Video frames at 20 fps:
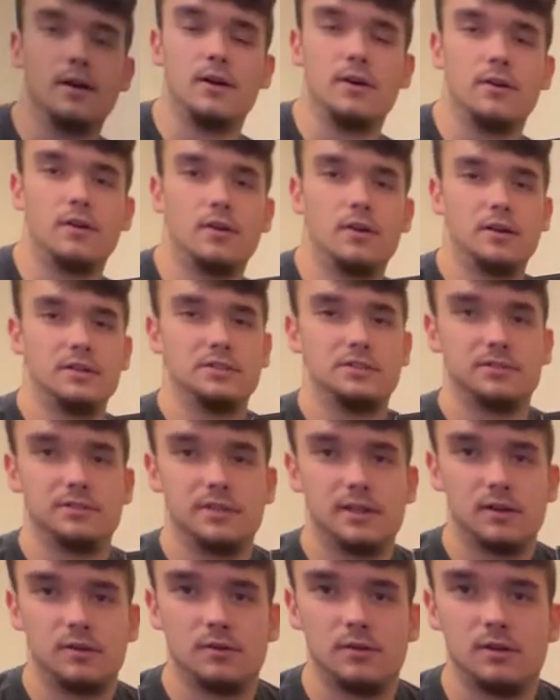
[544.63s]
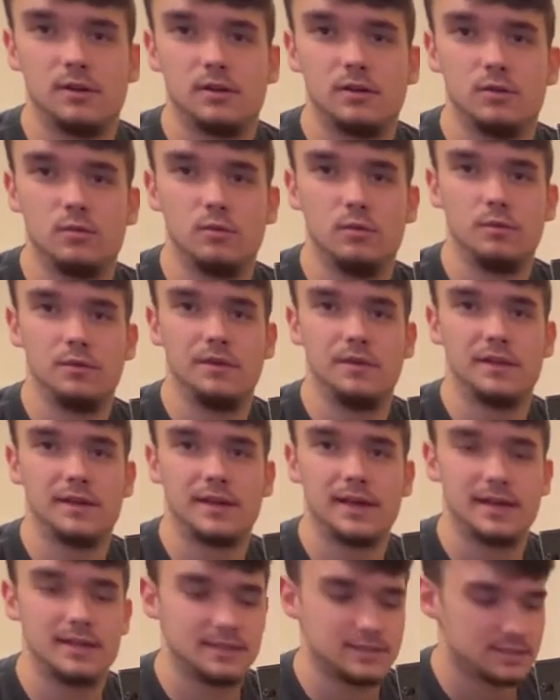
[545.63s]
Alright, so now we're with the
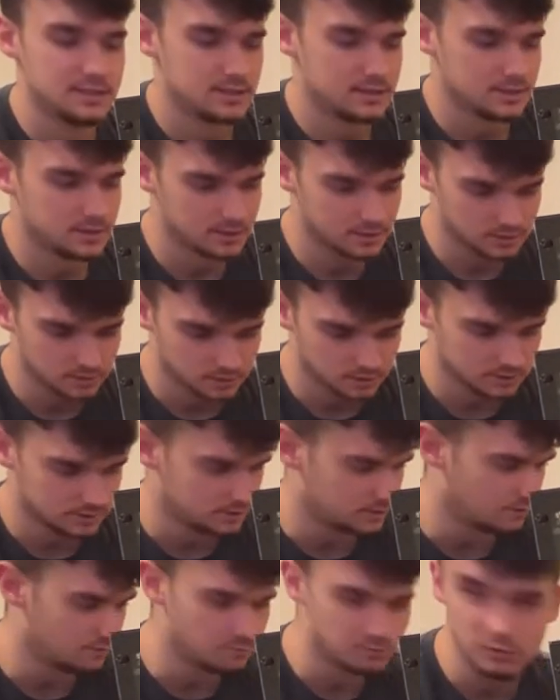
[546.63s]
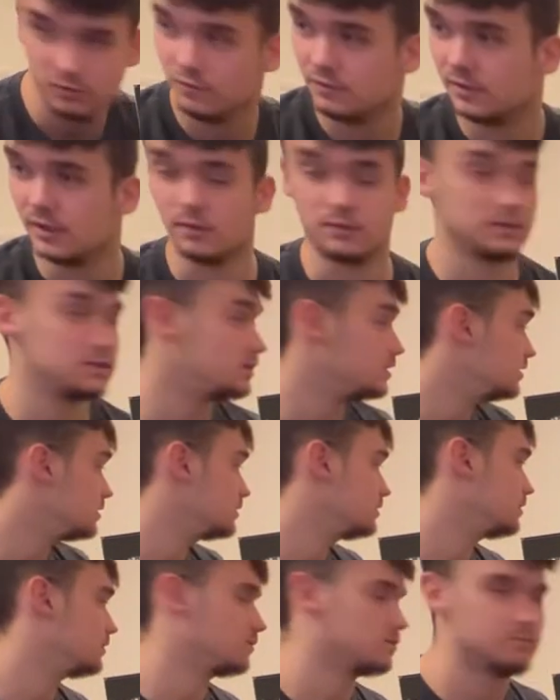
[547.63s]
case. I've moved downstairs,
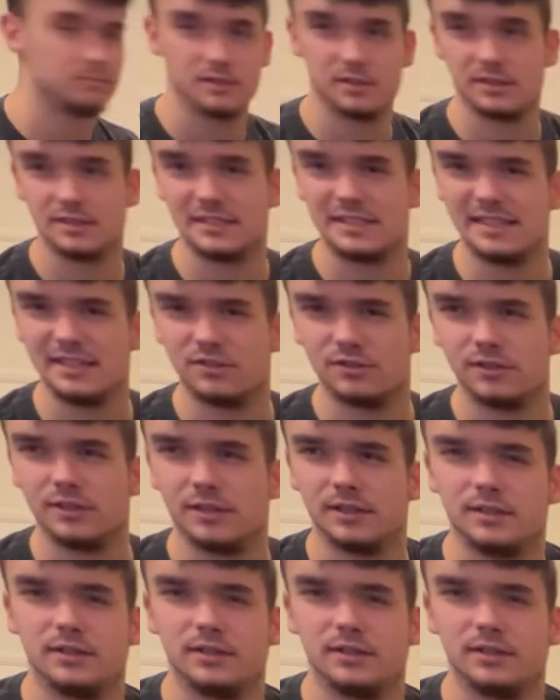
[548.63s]
different bit of scenery,